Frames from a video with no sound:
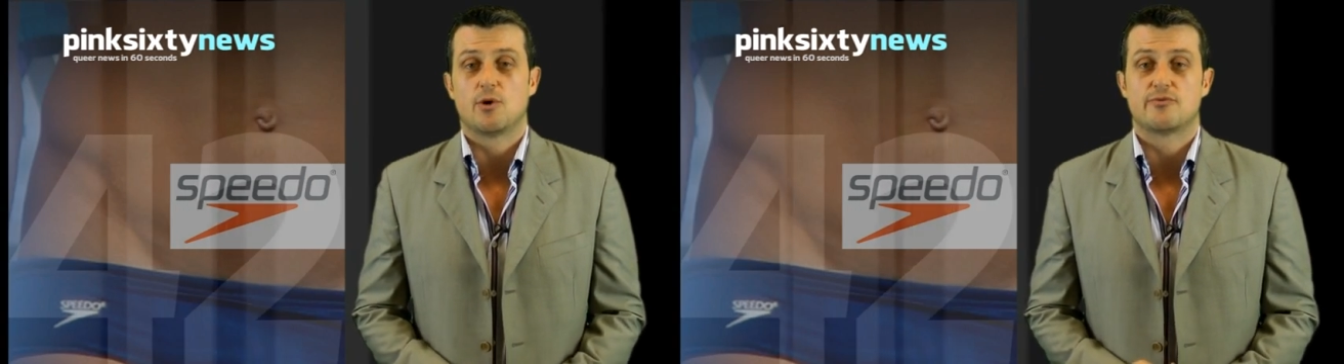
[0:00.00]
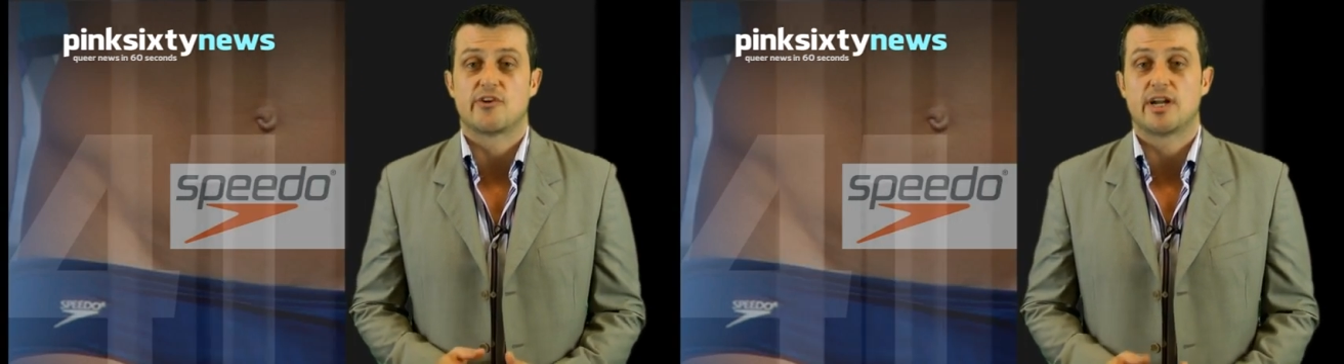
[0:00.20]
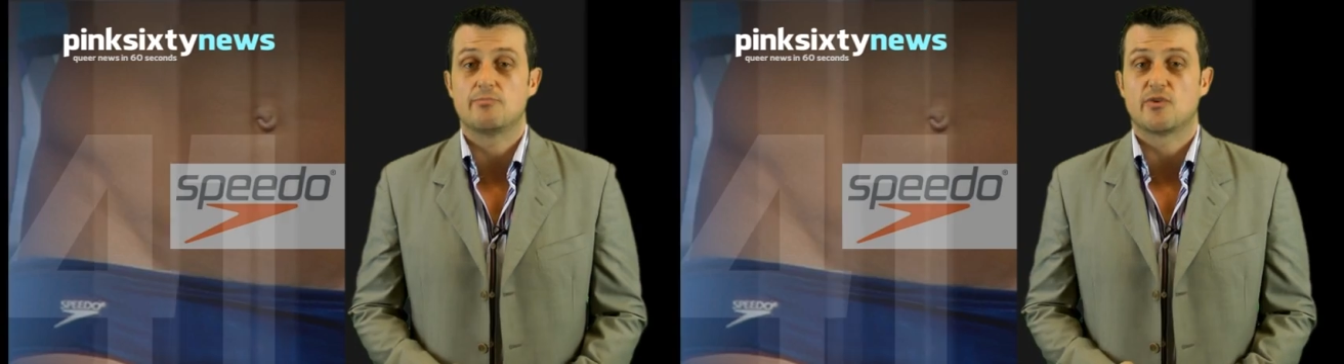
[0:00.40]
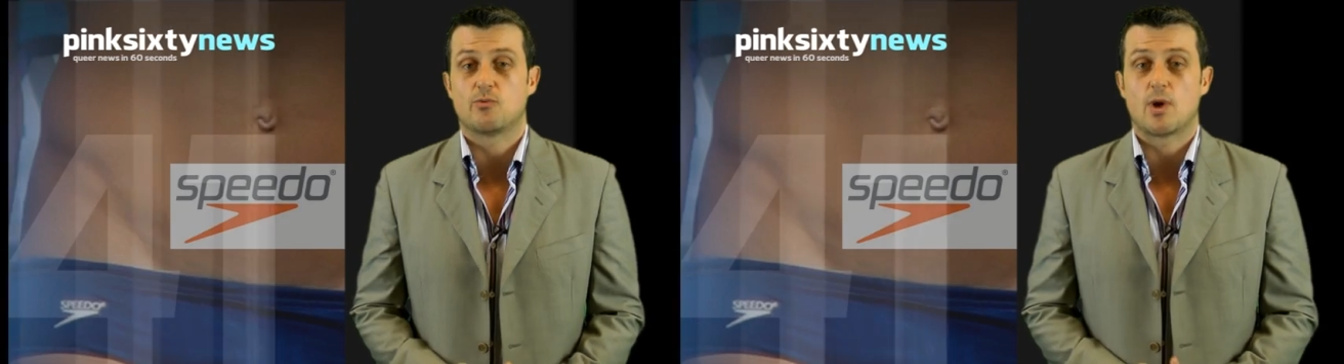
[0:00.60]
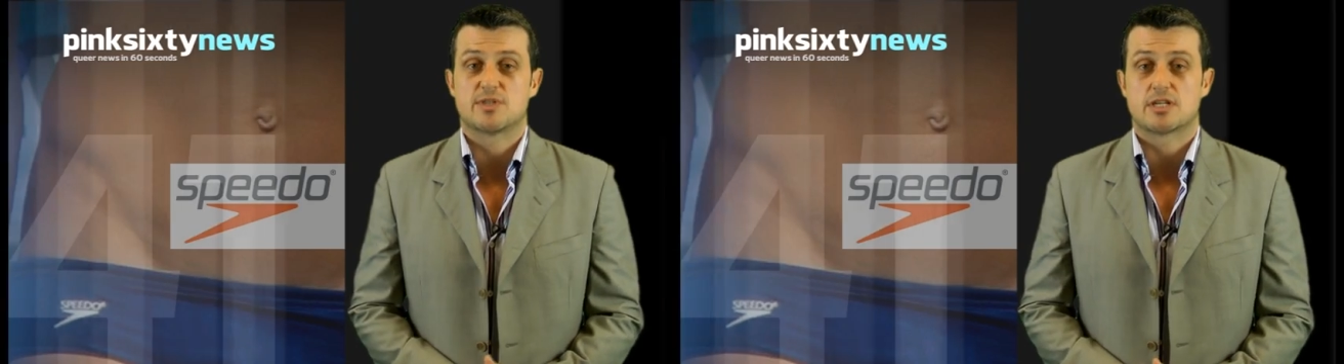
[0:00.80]
over a number of
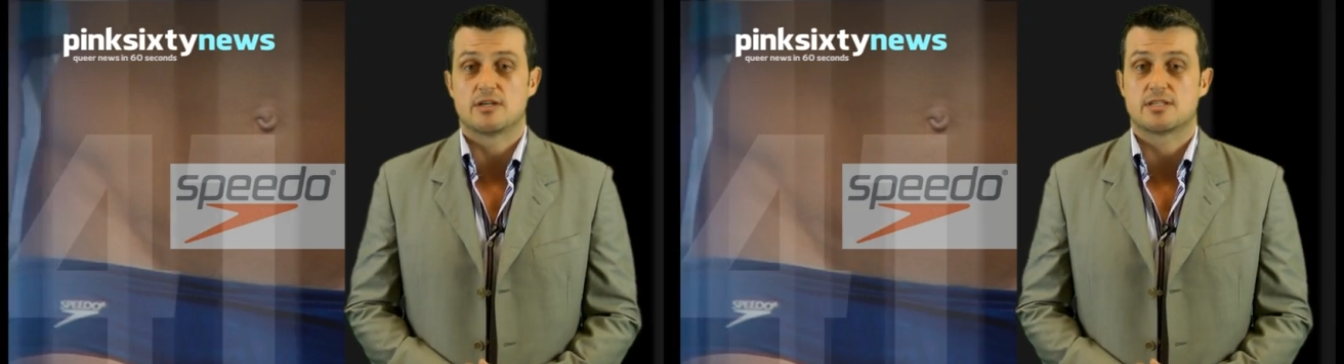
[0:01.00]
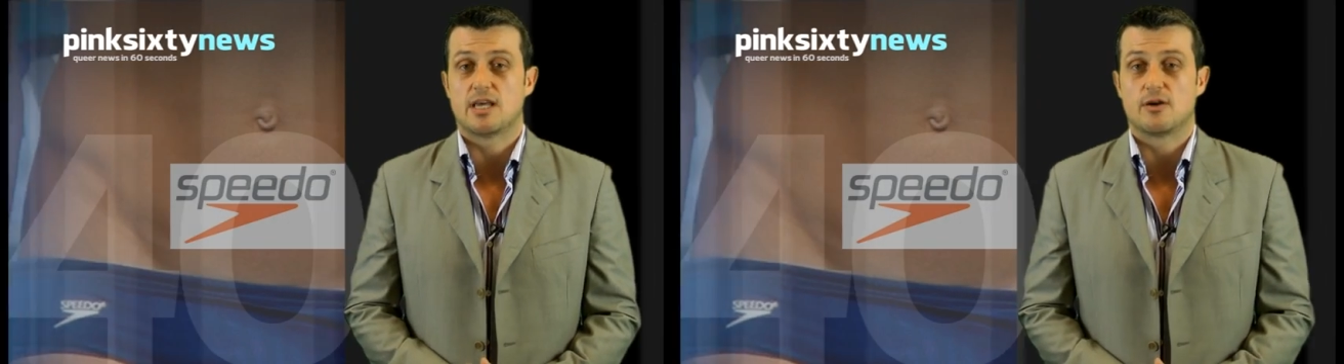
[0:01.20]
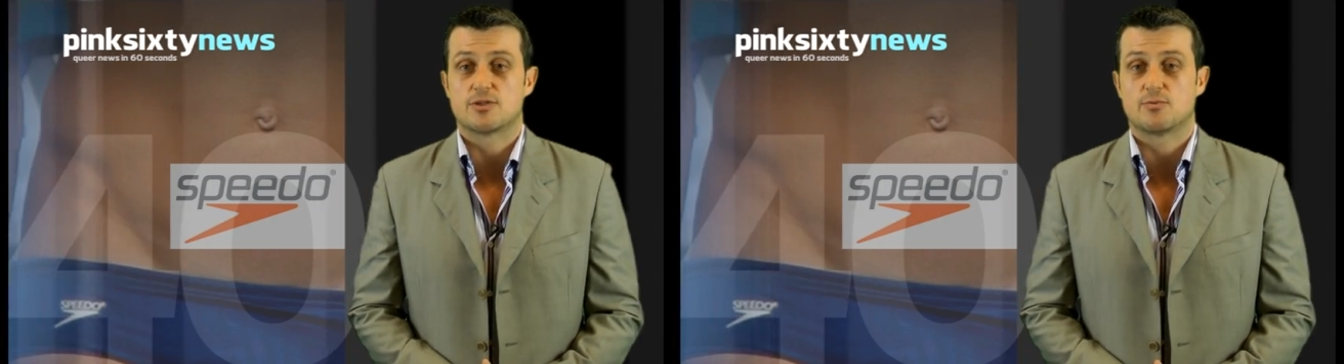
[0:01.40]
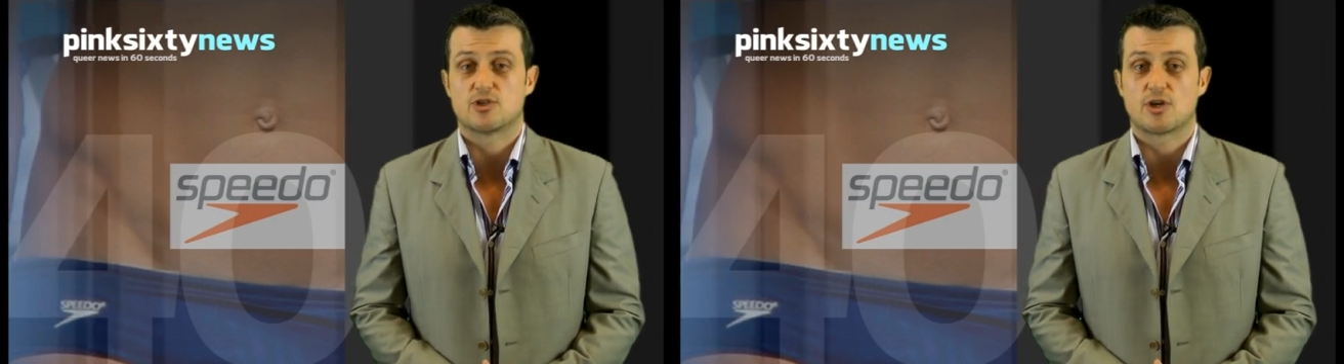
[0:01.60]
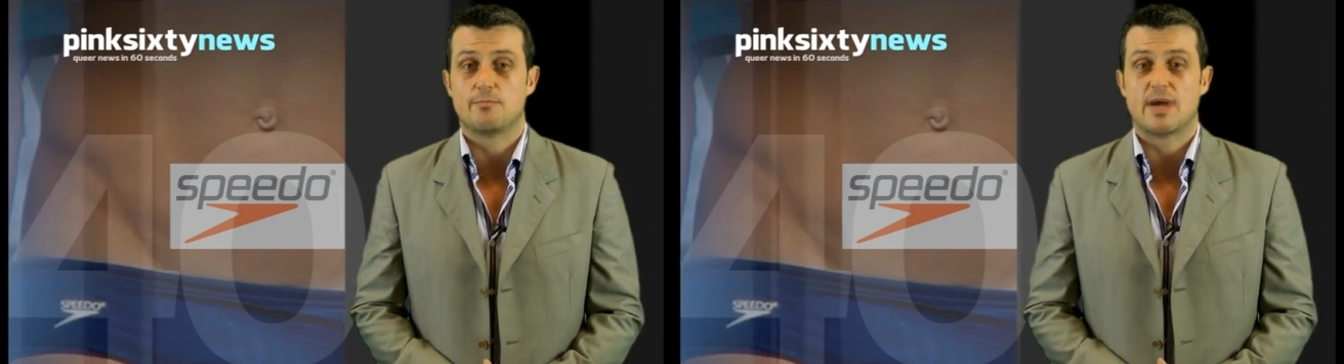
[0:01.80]
websites he owns which
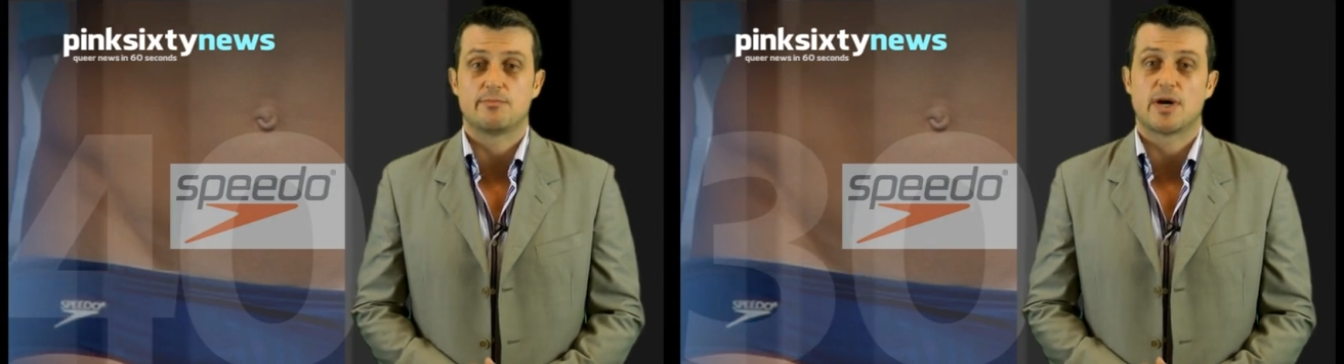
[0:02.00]
show men